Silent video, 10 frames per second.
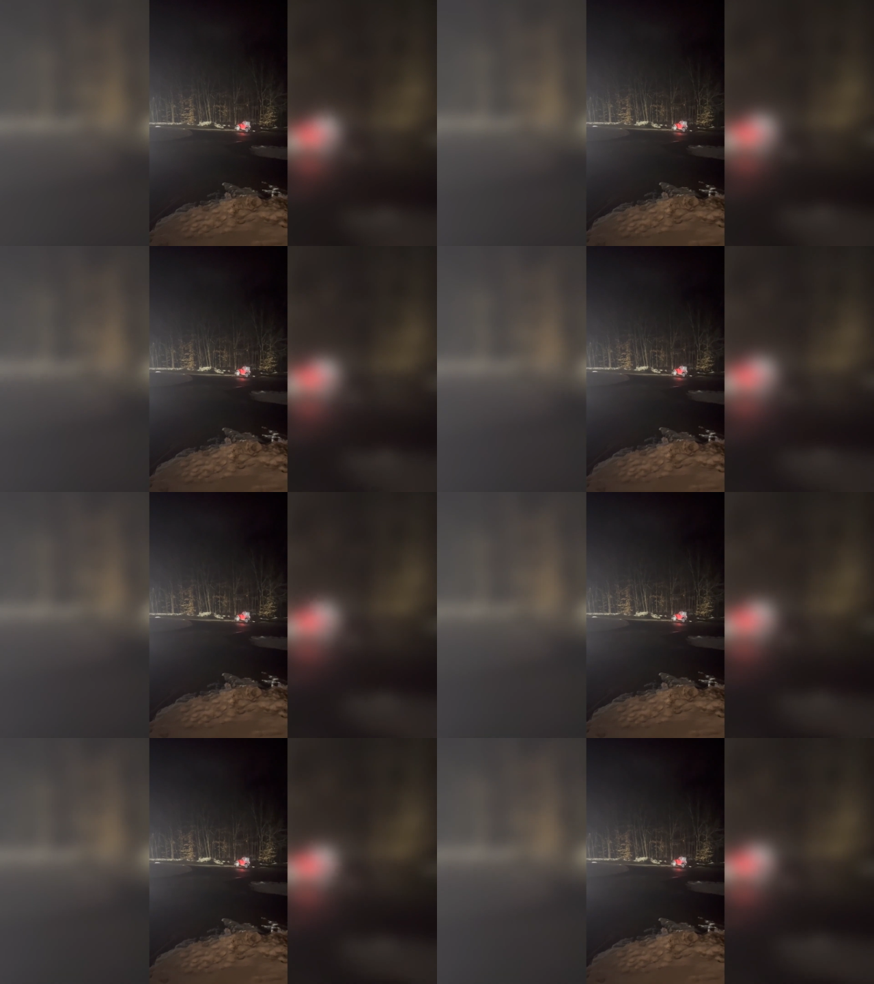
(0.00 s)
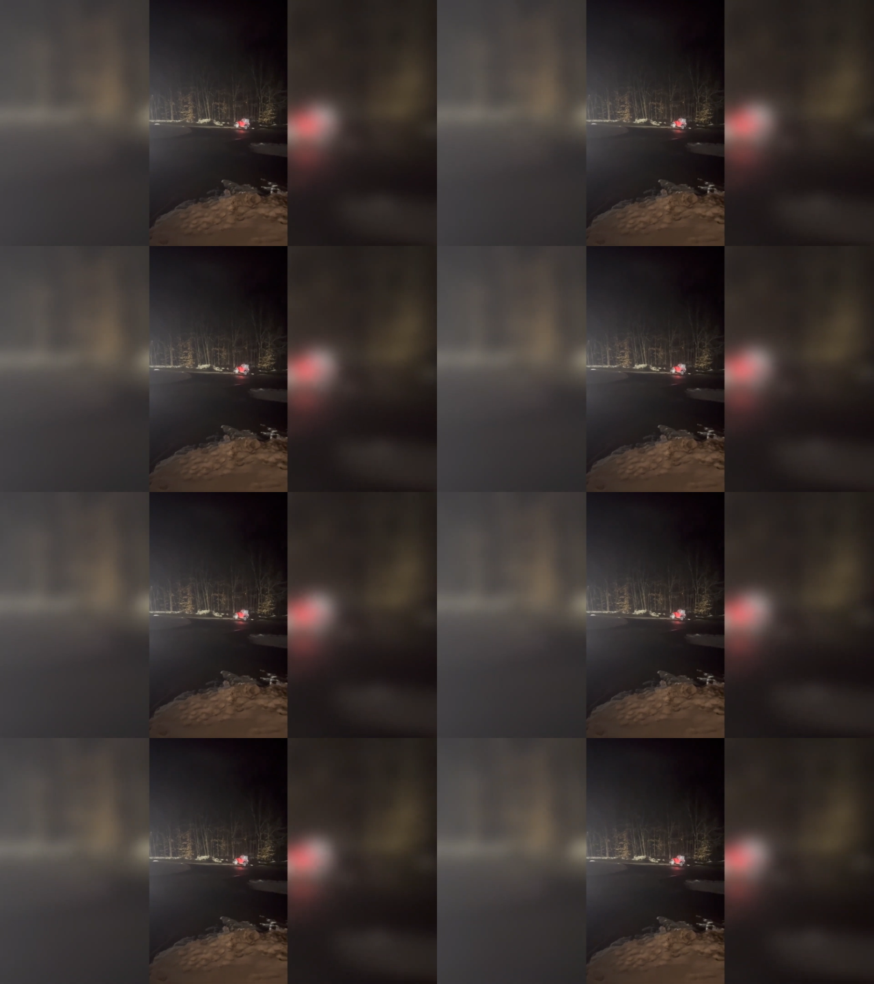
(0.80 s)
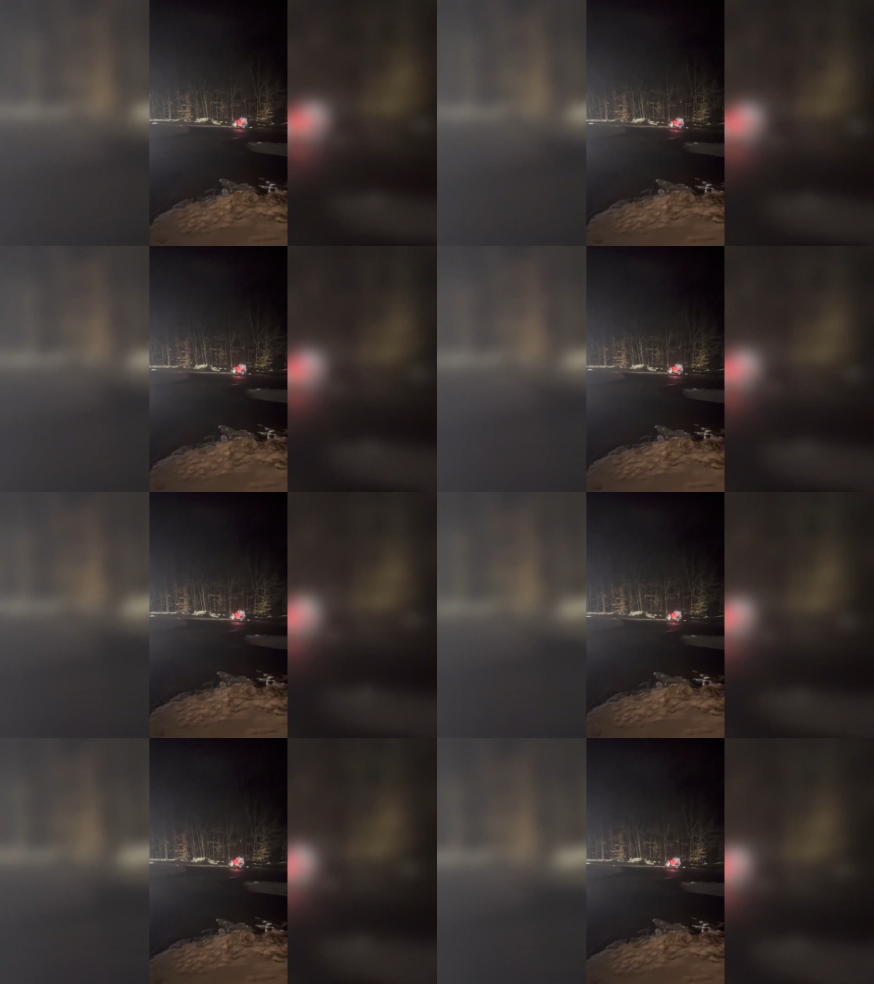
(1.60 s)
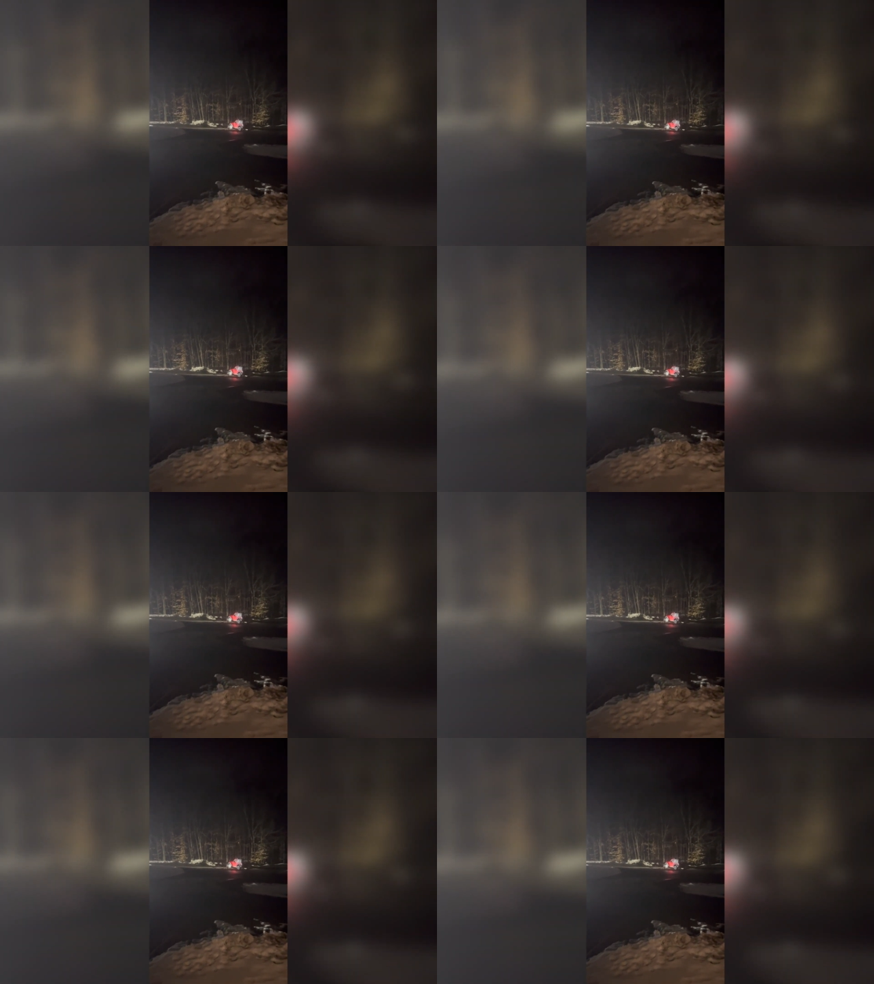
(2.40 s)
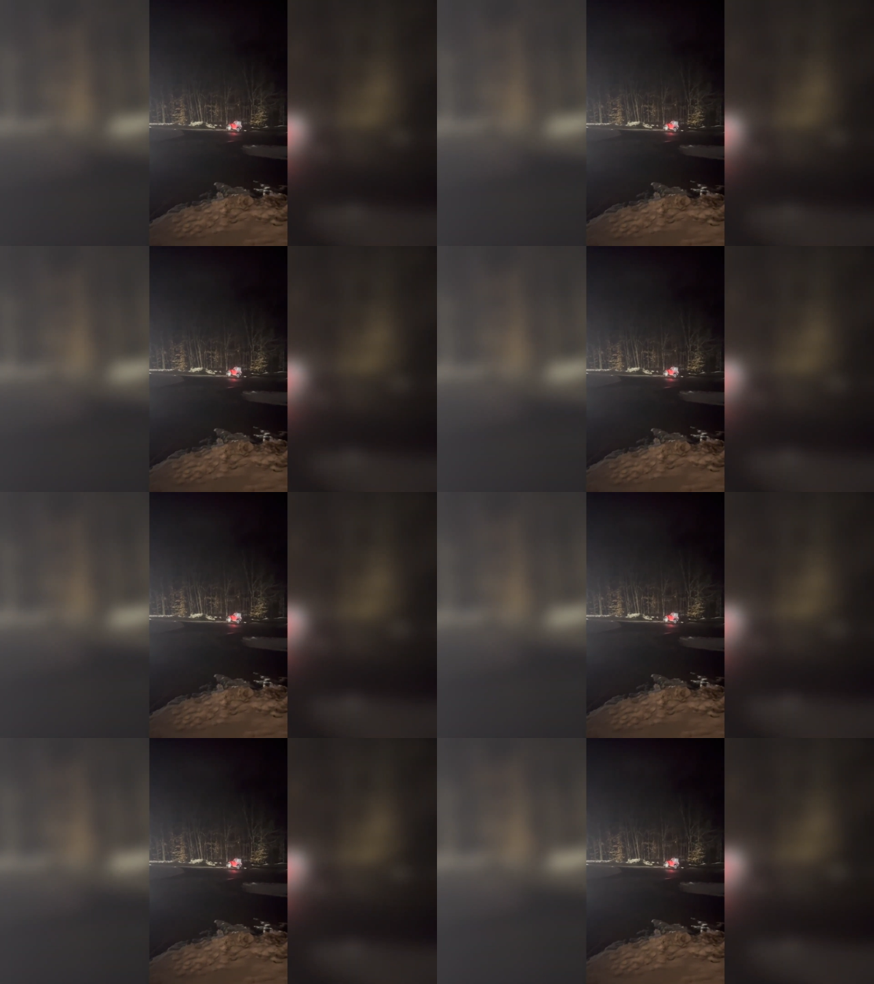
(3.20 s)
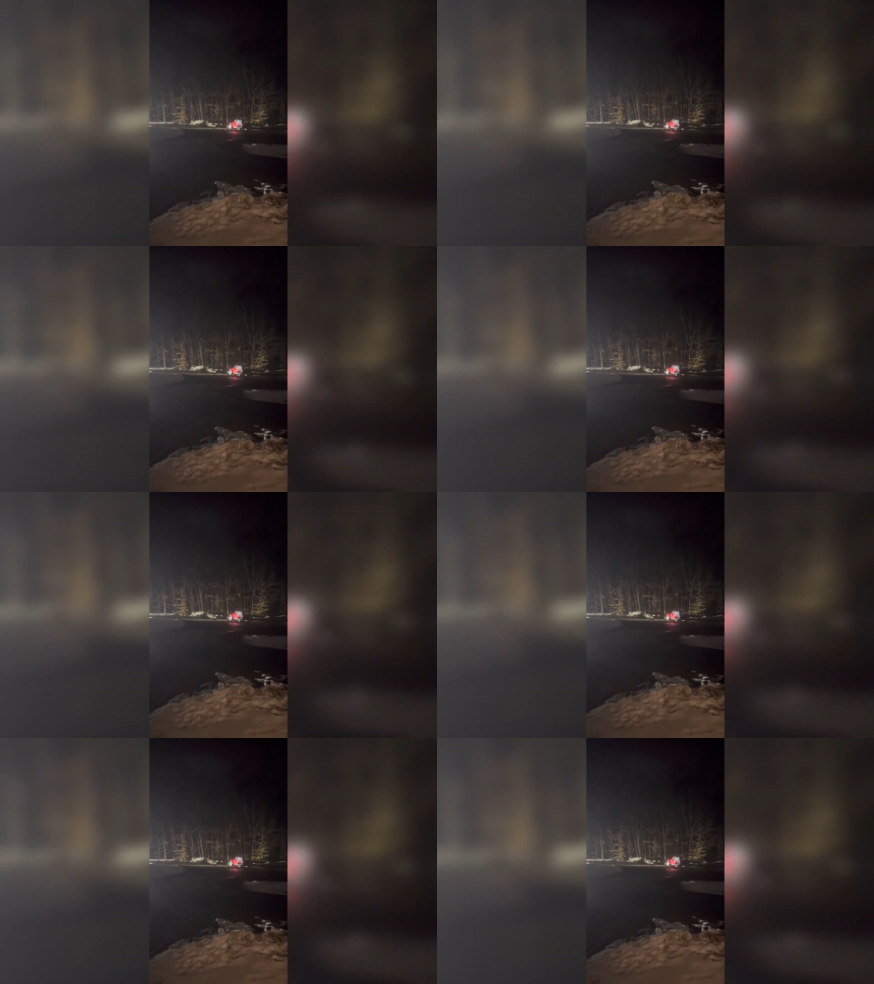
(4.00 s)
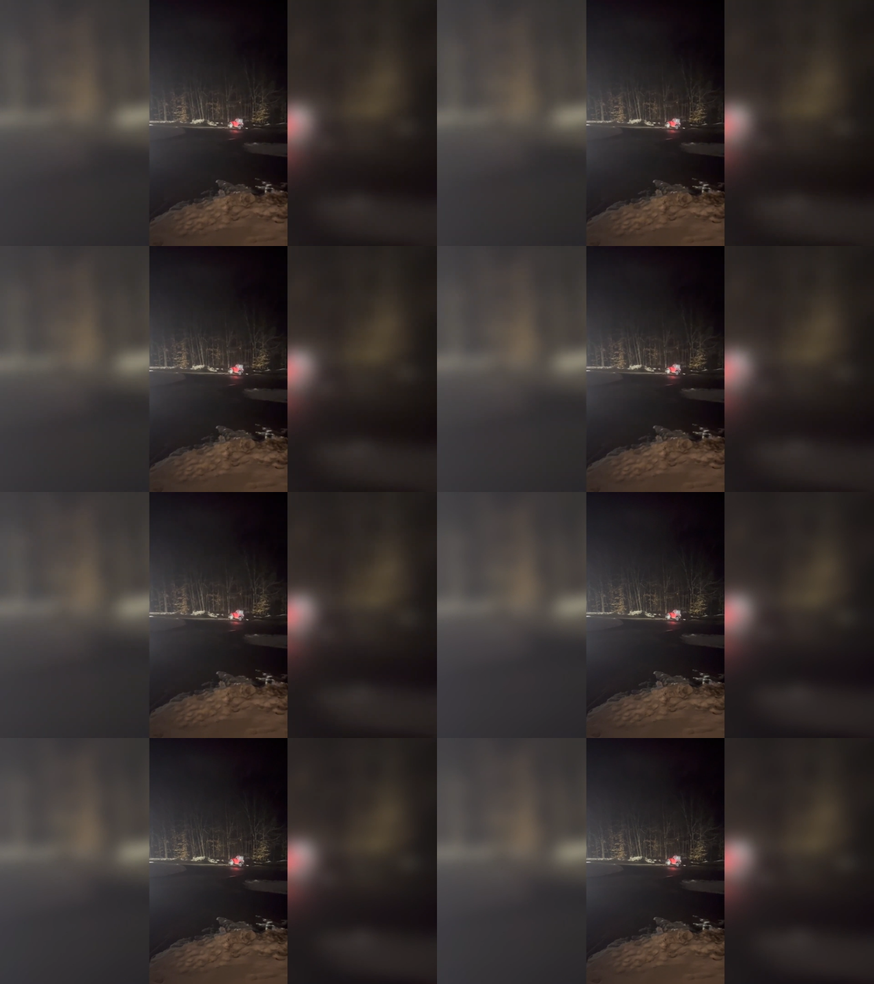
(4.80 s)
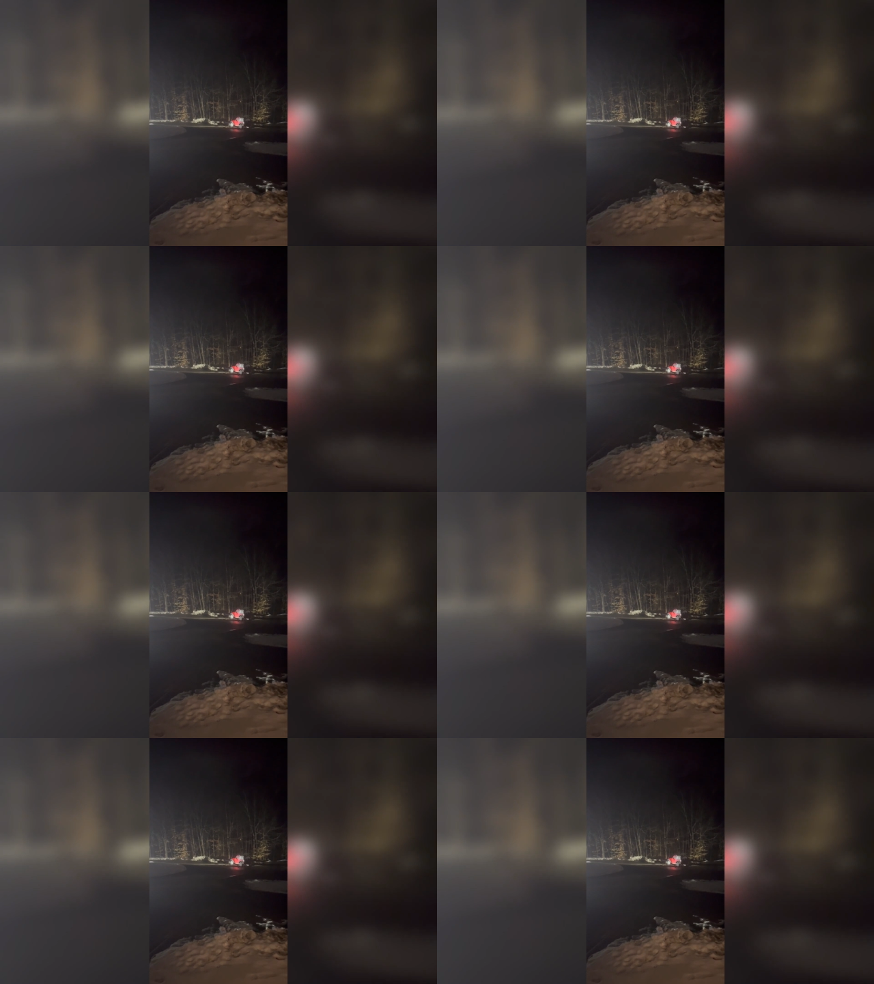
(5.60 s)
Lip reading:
[unreadable: no face in view]